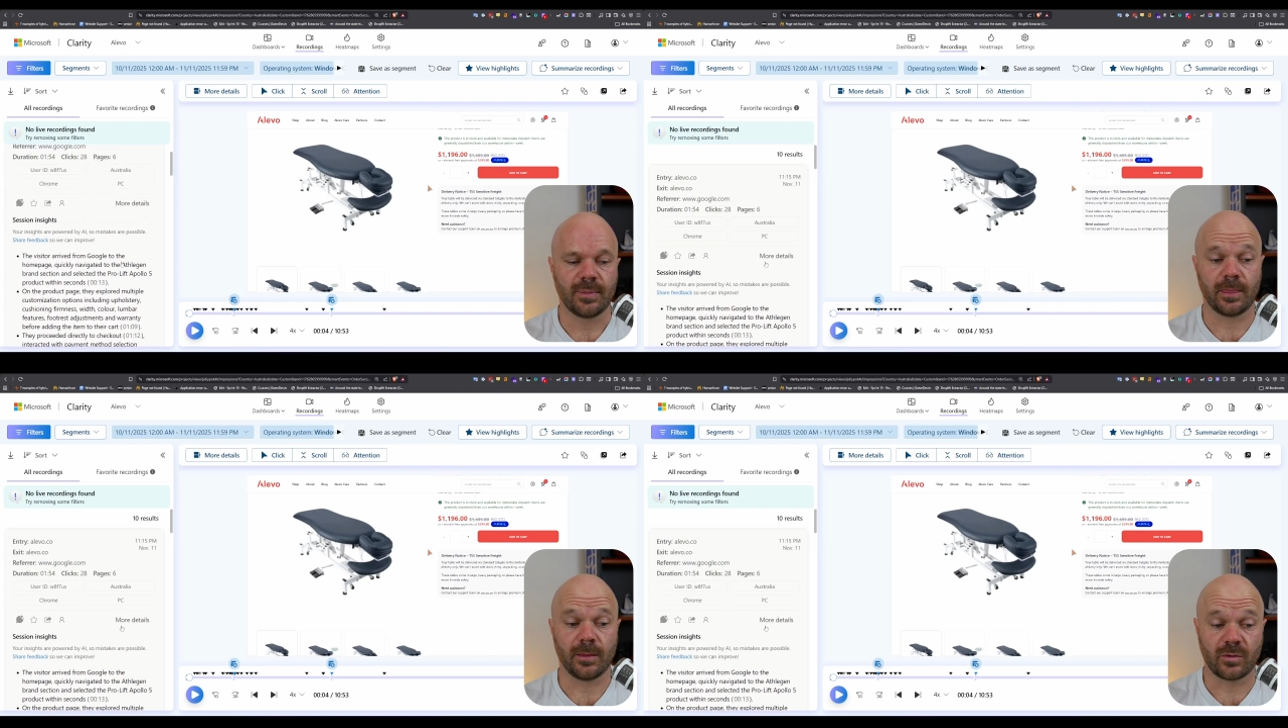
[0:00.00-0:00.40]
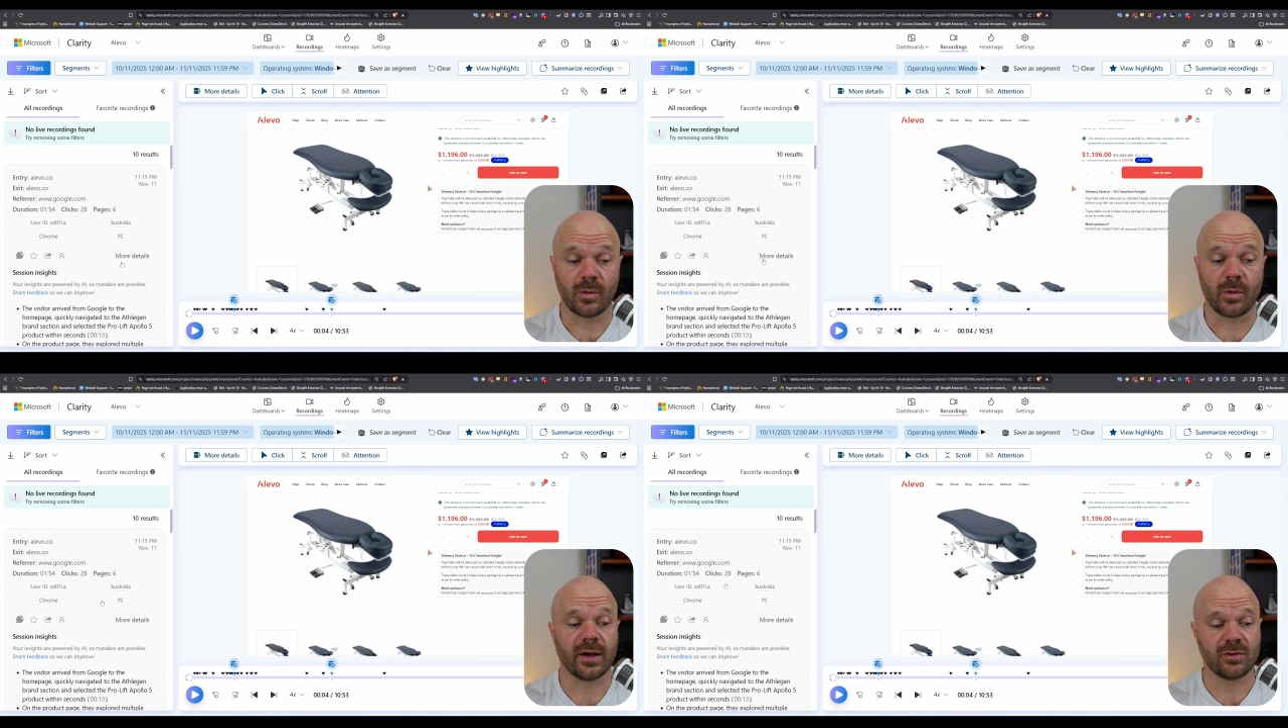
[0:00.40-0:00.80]
So
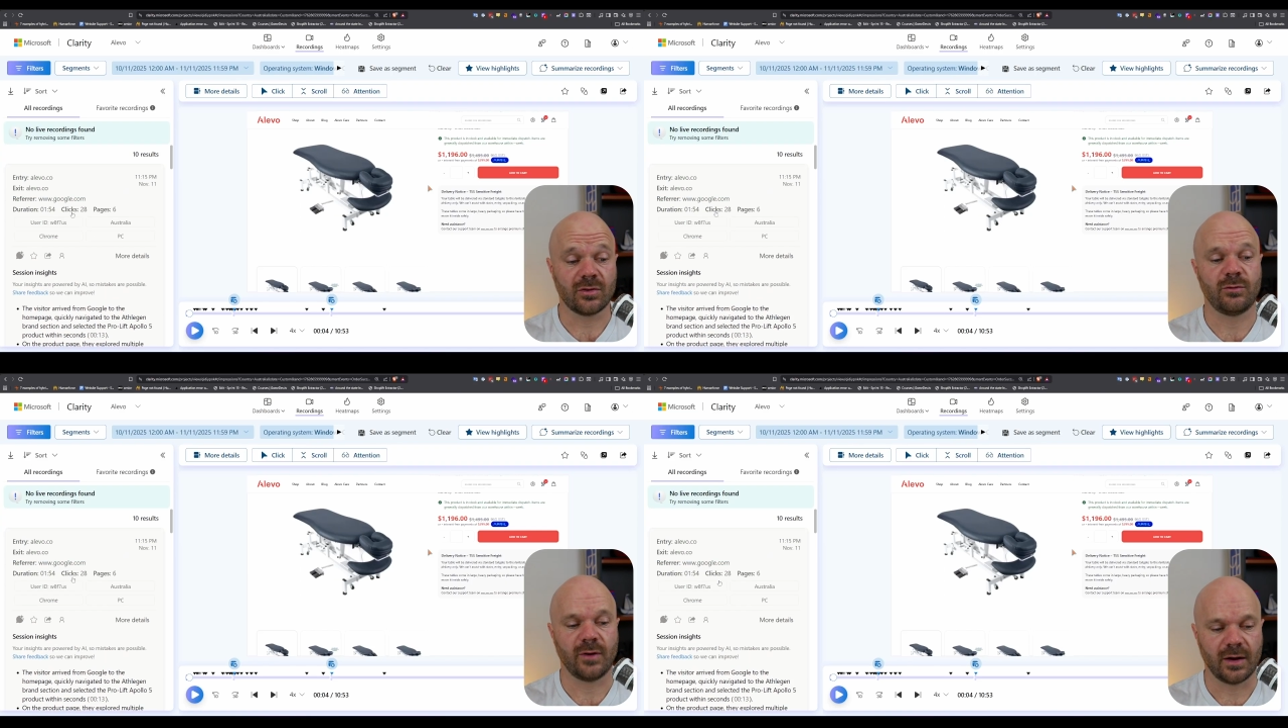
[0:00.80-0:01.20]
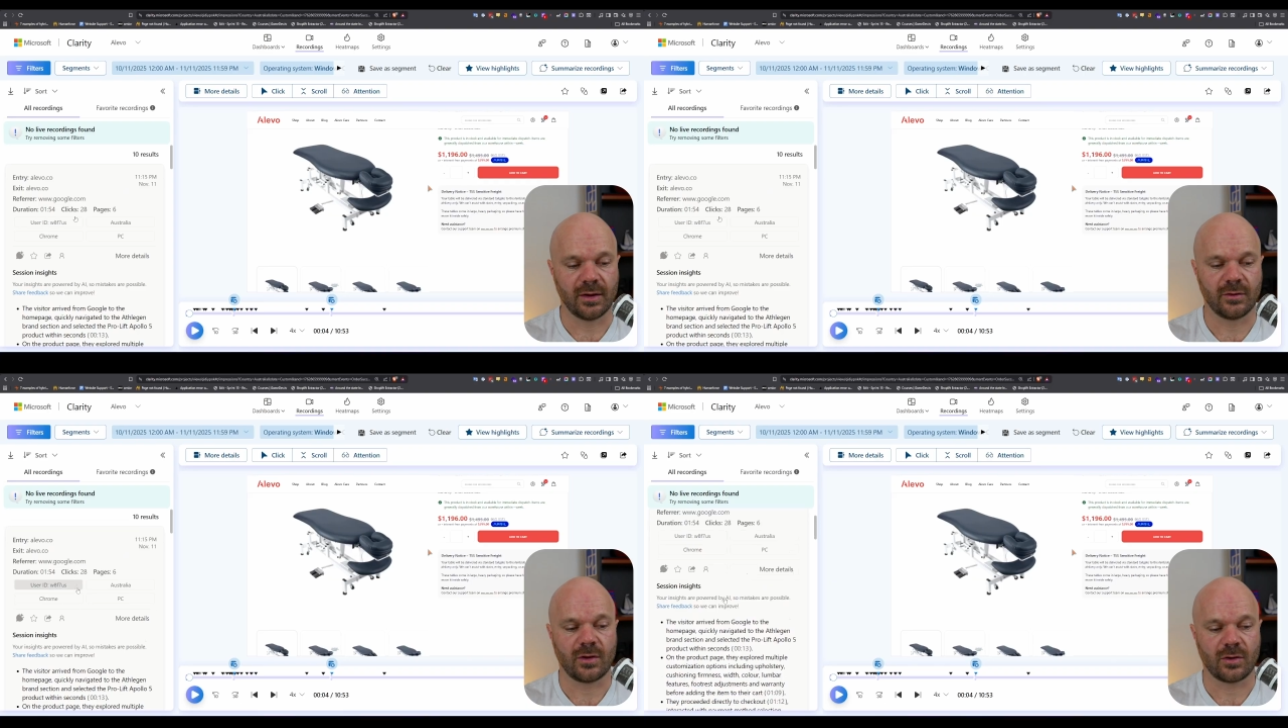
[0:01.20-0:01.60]
I actually found the
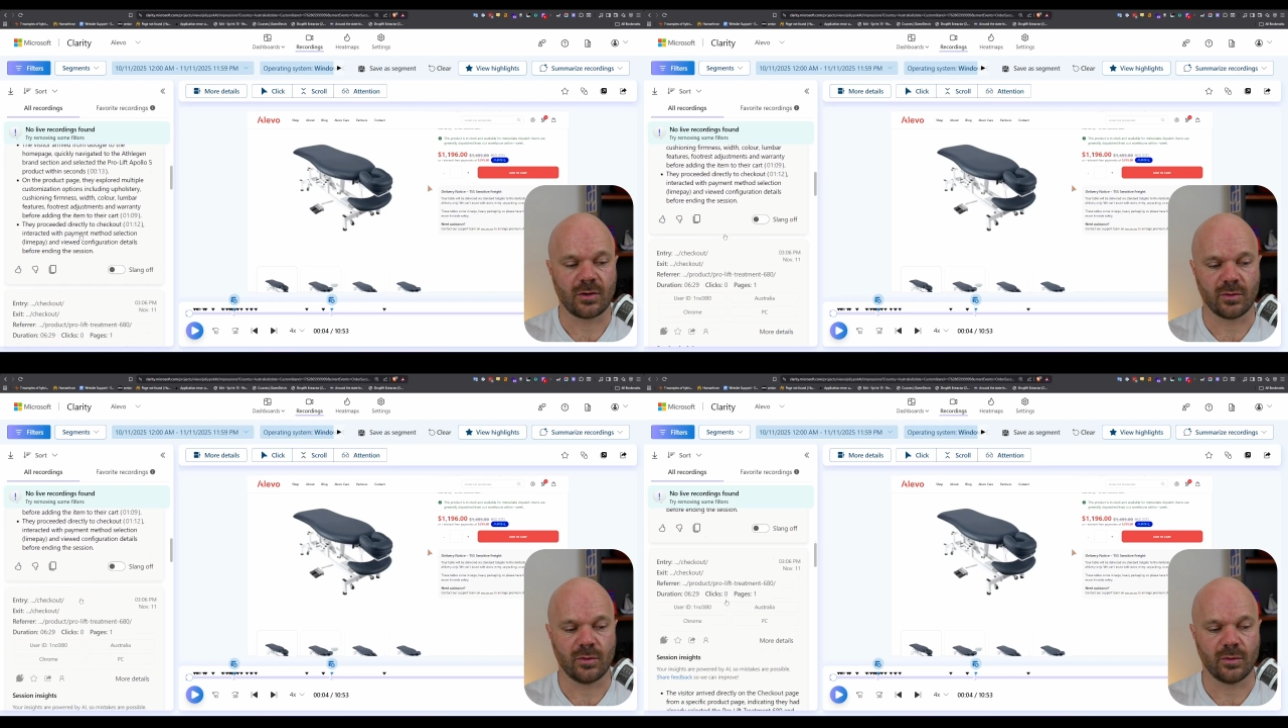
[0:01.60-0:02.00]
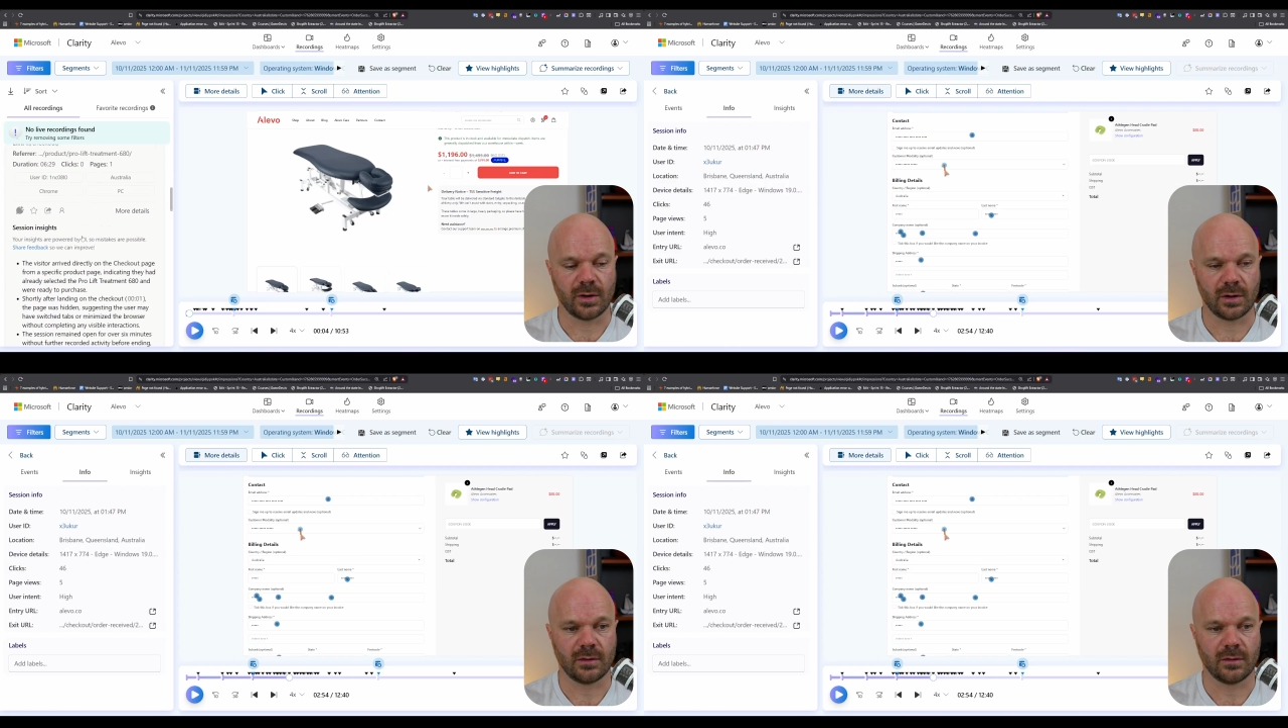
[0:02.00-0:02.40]
session recording